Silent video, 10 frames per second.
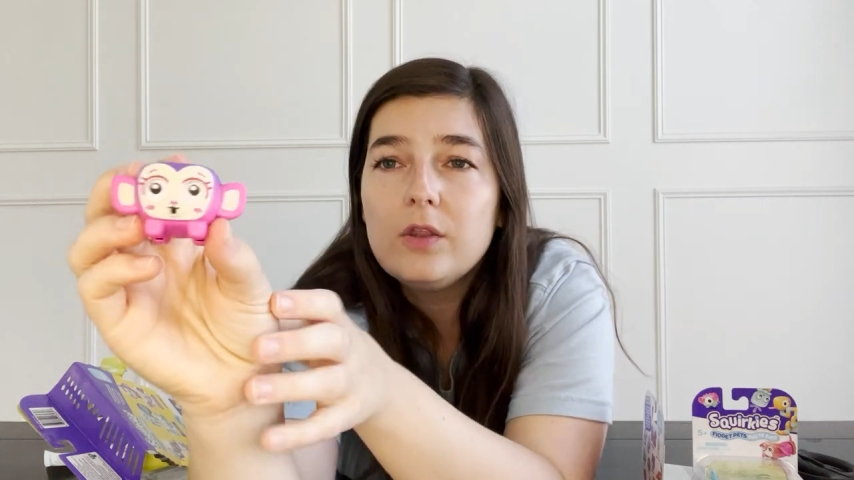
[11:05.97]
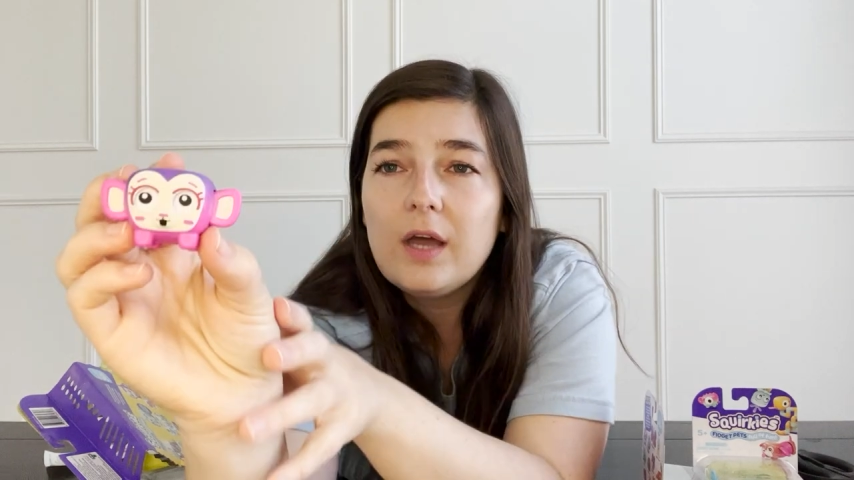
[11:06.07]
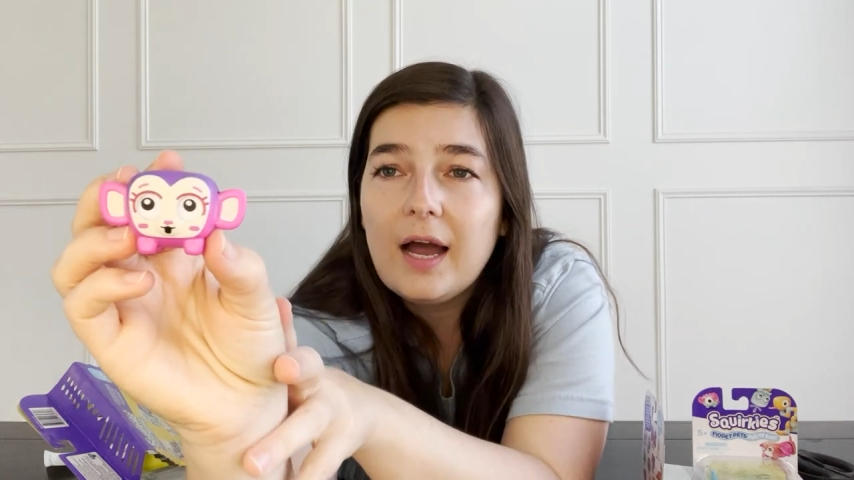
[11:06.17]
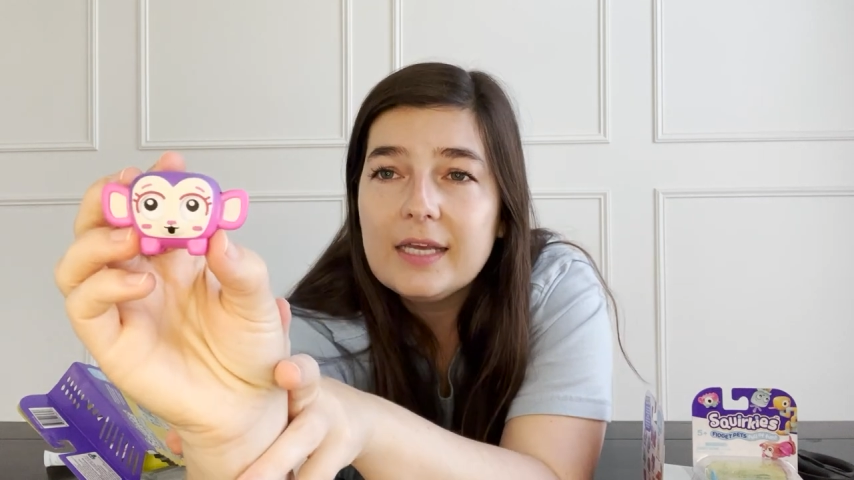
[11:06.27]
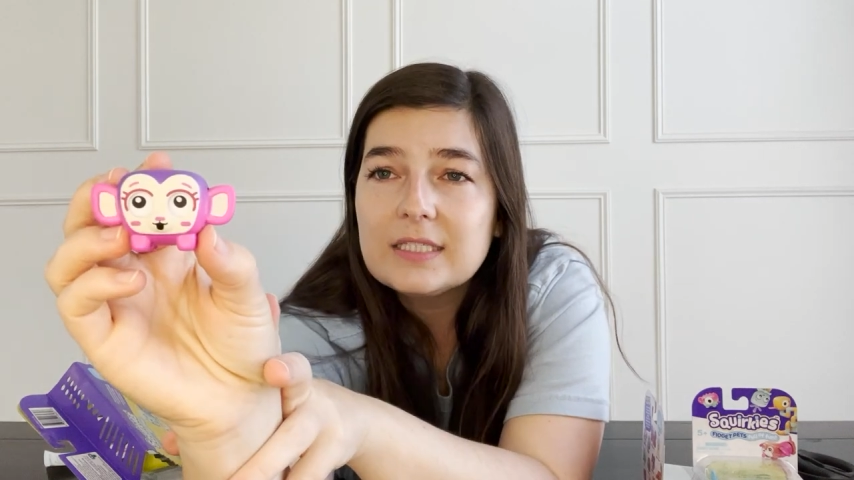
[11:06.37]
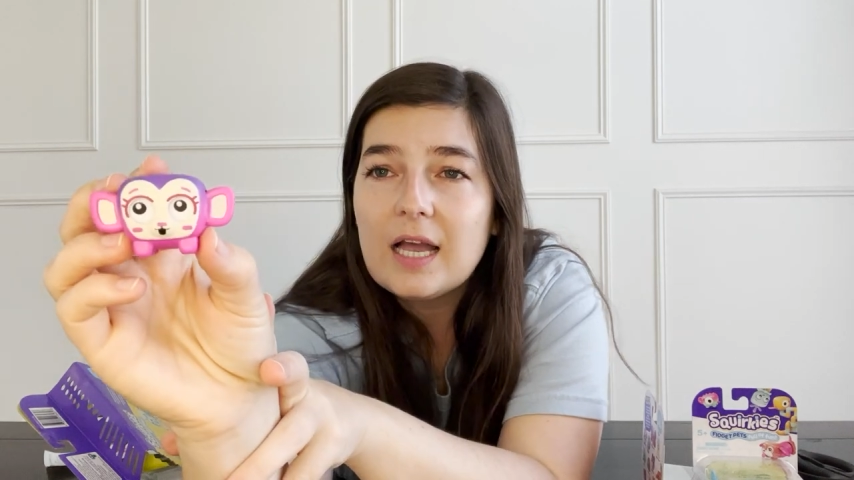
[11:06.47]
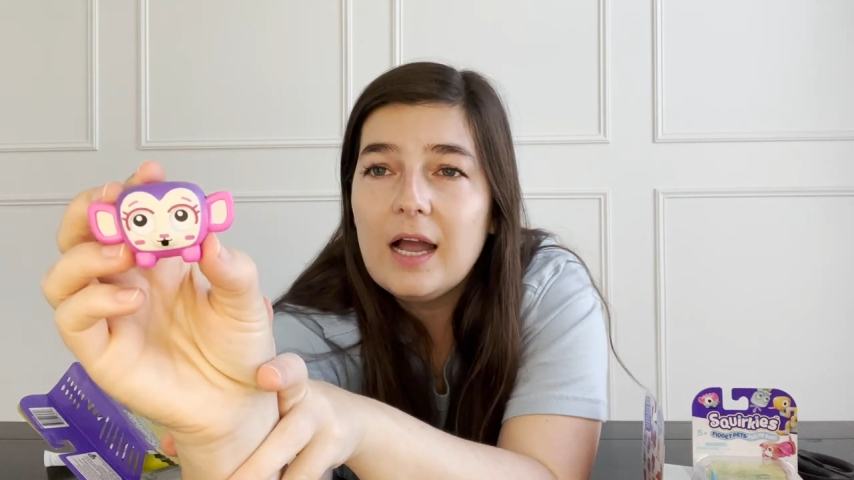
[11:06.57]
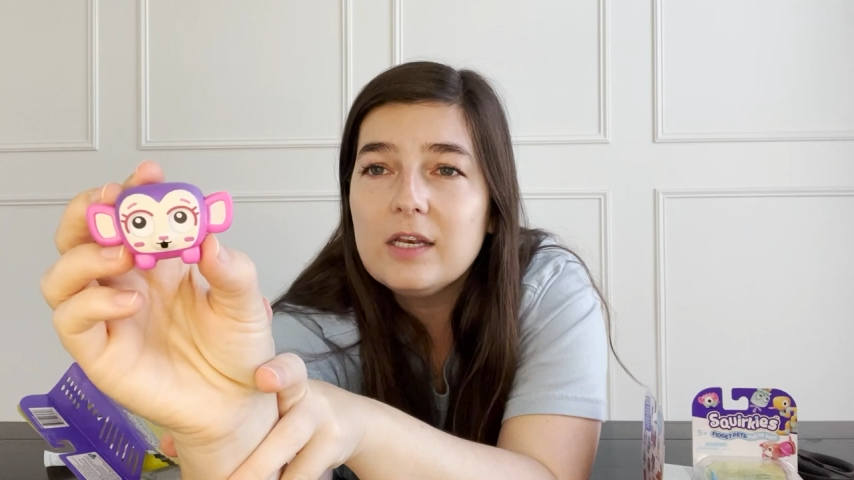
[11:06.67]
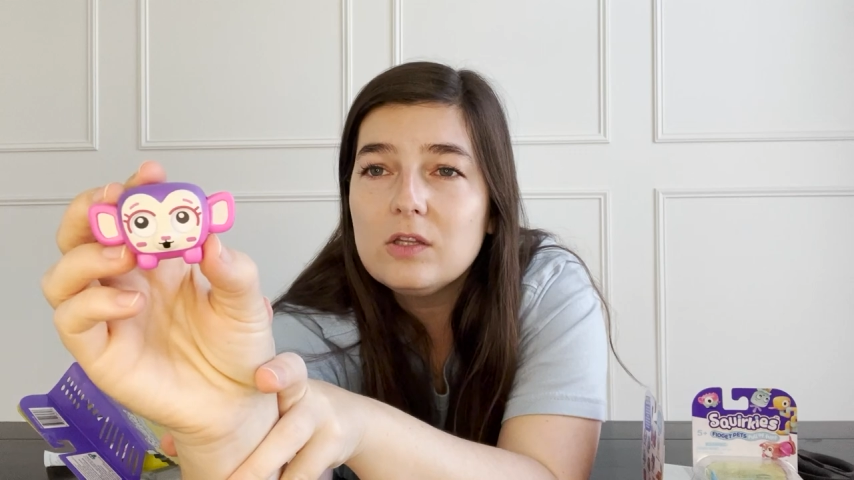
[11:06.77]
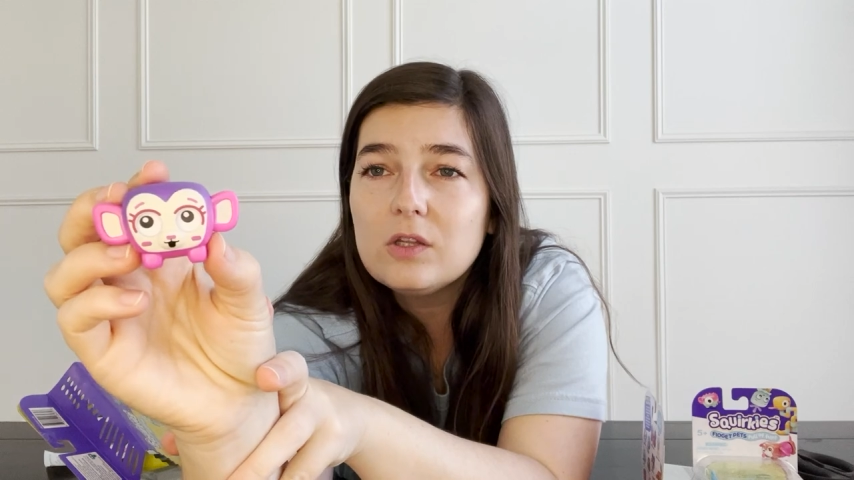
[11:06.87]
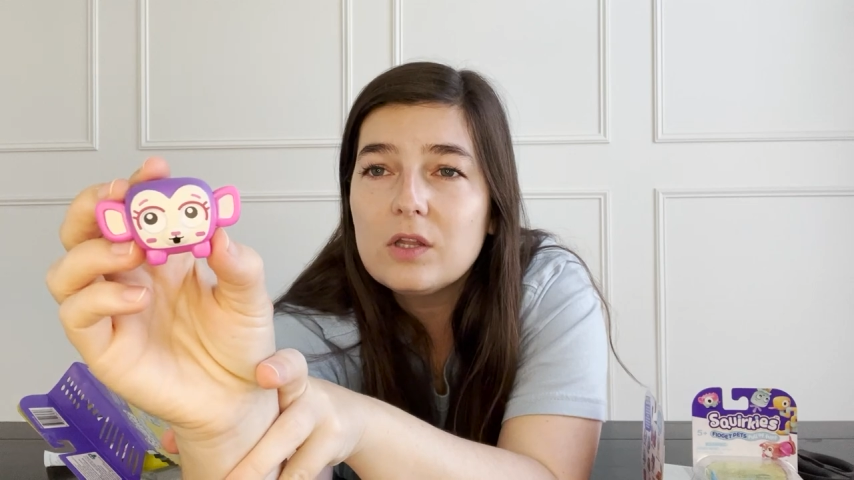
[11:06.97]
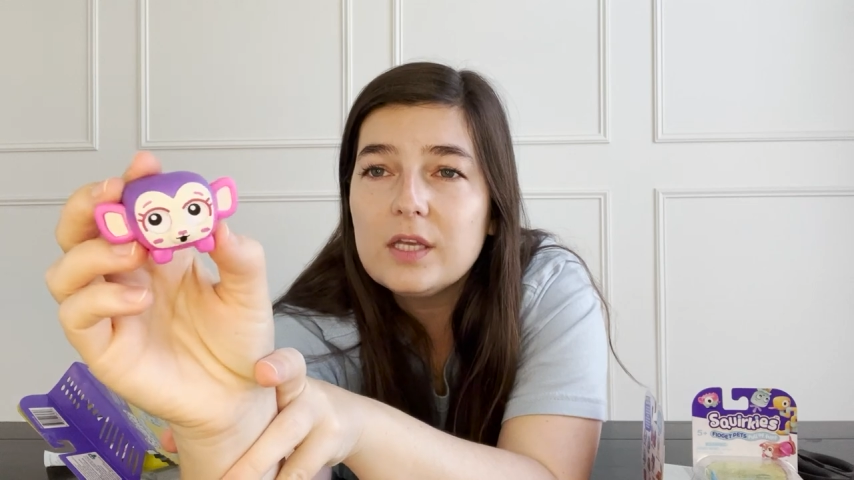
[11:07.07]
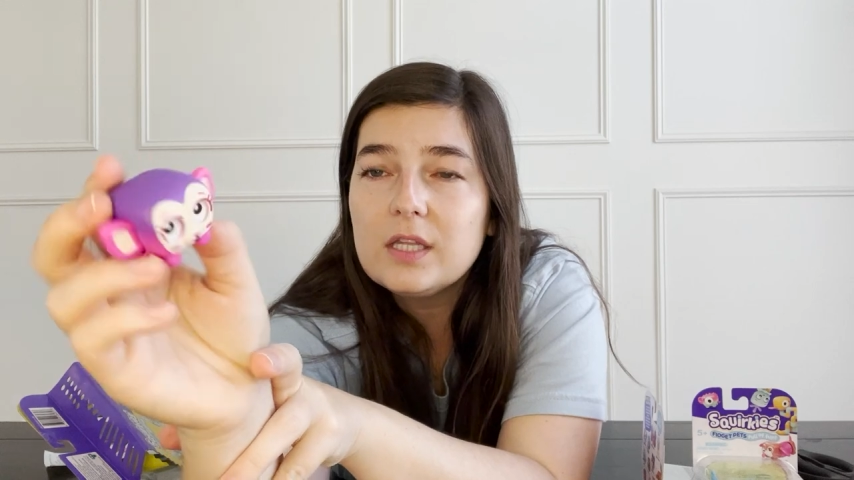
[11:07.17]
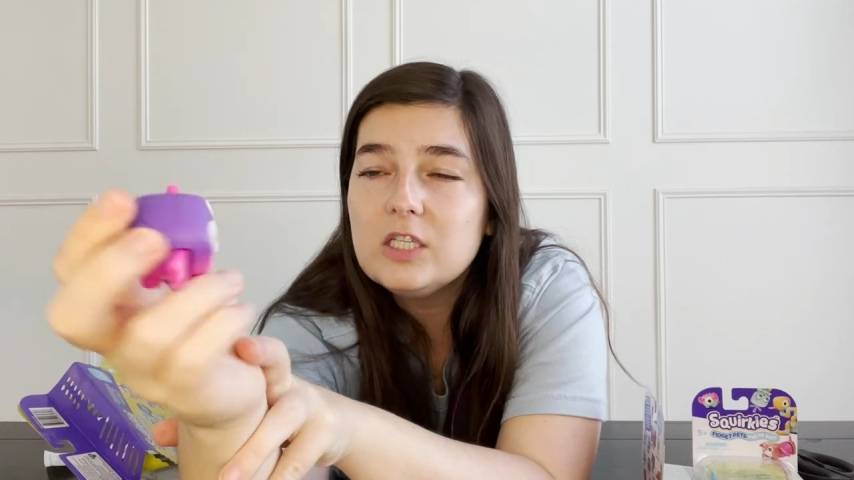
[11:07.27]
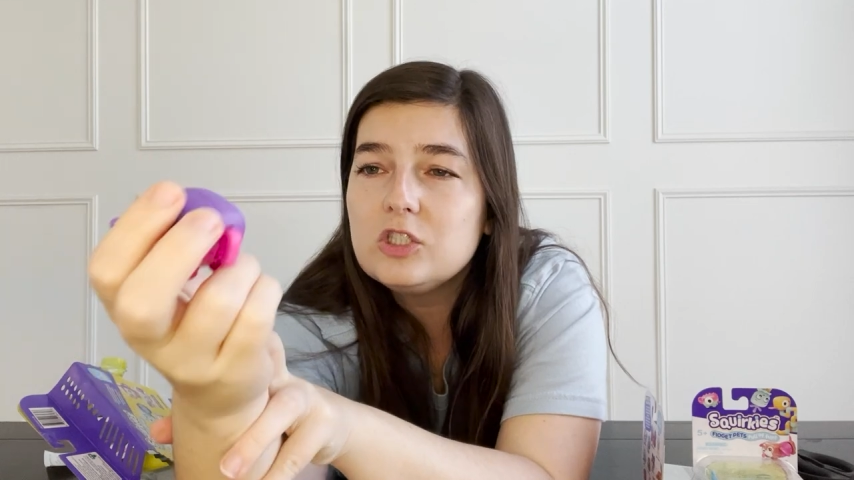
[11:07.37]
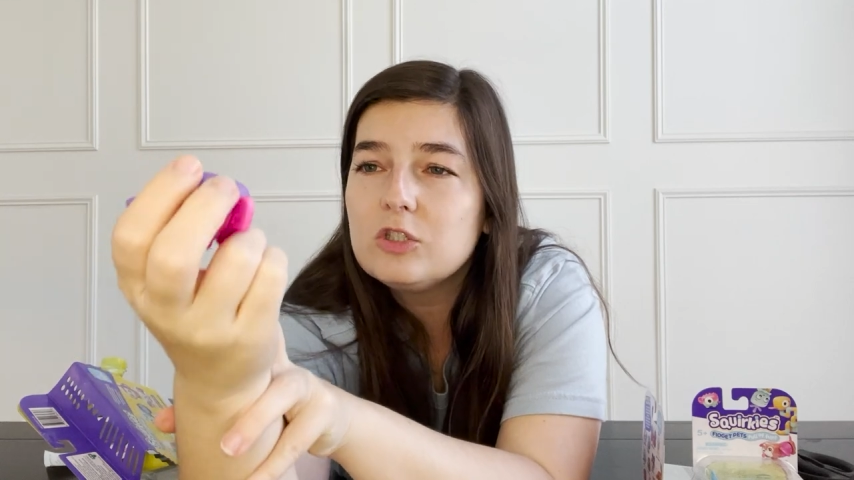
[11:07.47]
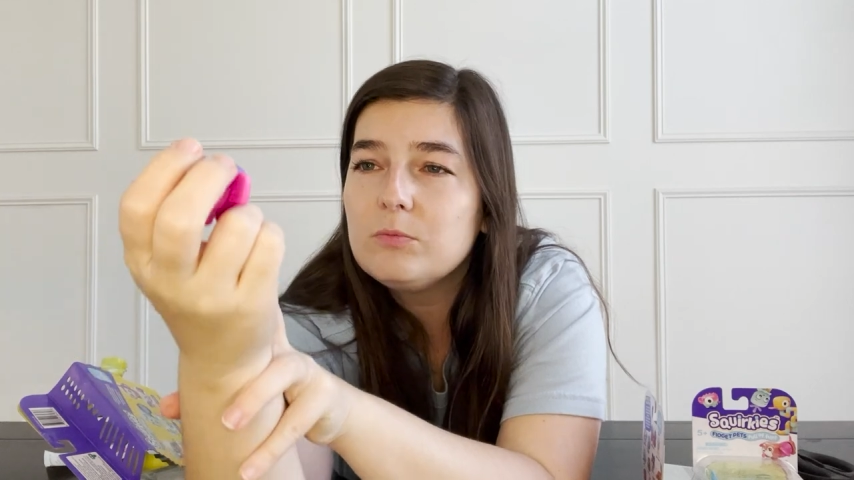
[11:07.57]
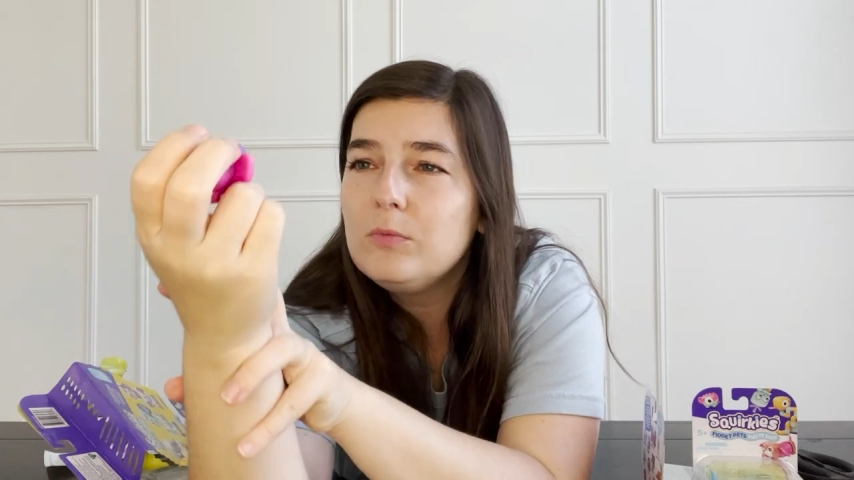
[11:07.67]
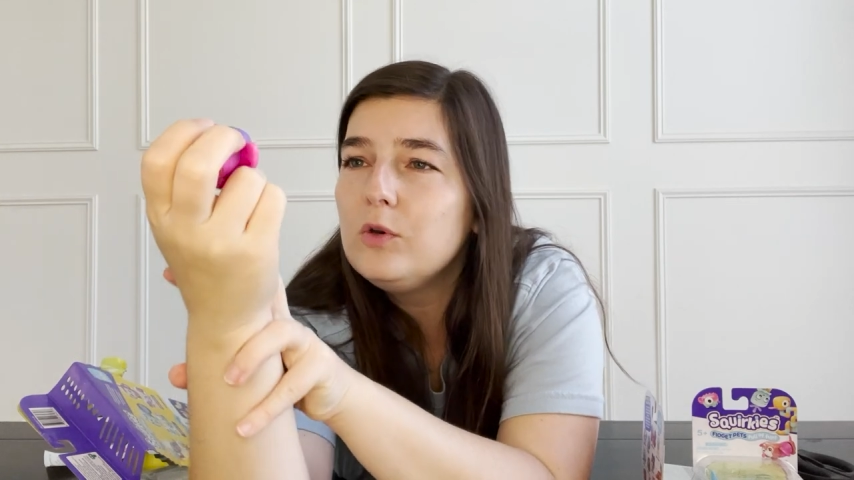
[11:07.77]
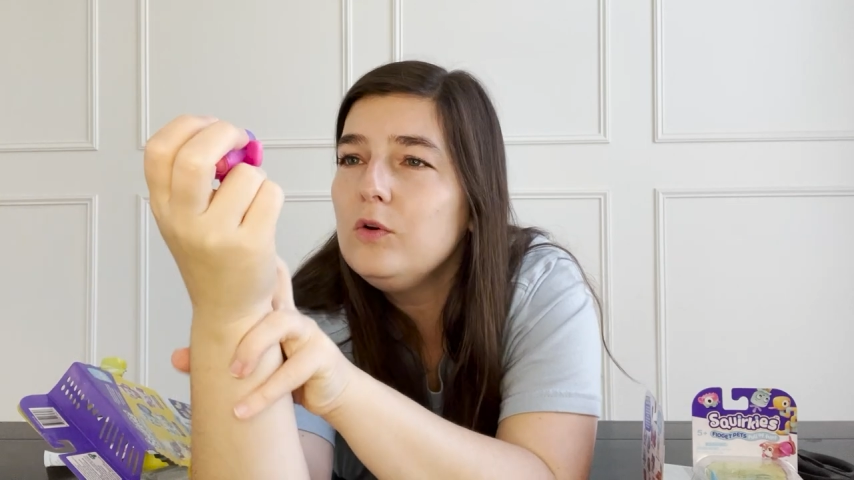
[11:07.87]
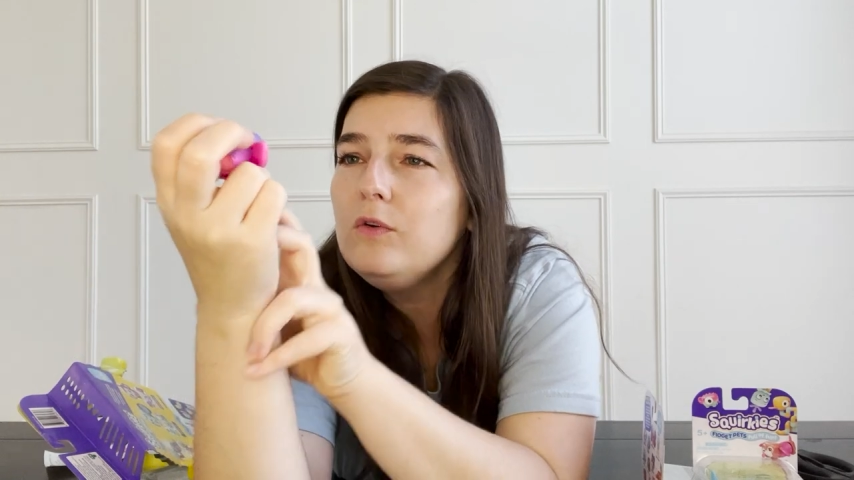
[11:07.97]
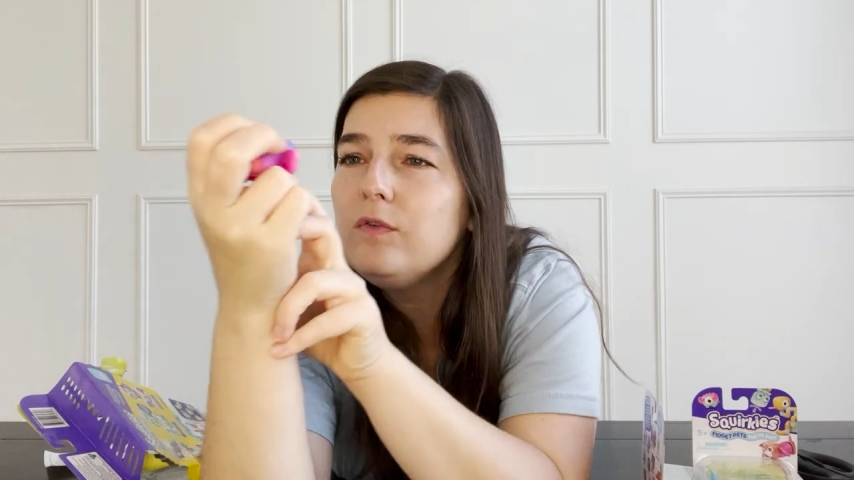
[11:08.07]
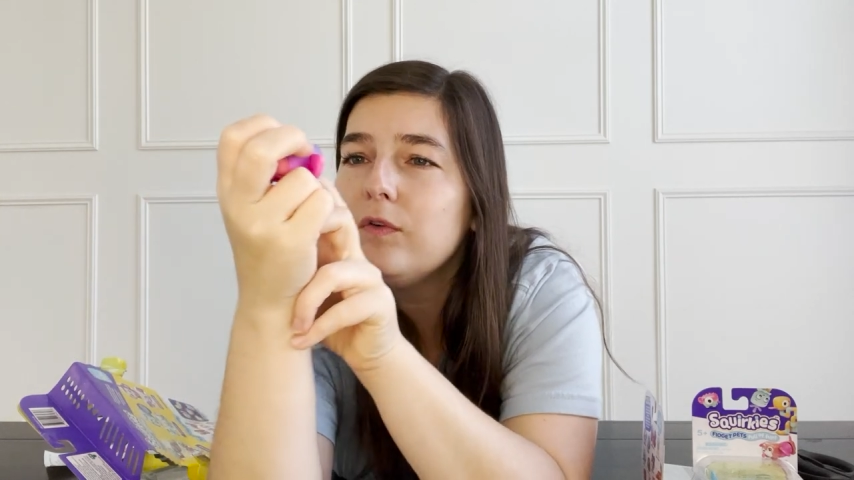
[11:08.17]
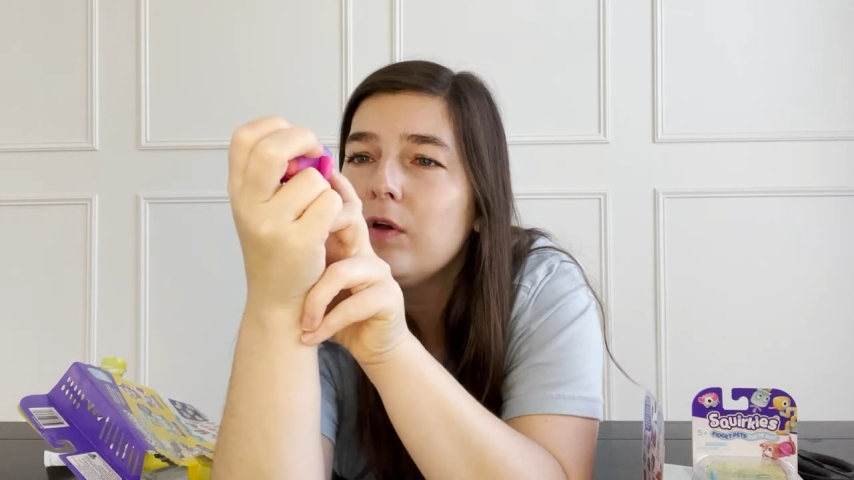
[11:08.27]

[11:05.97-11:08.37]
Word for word: the eyes kind of look like they should move,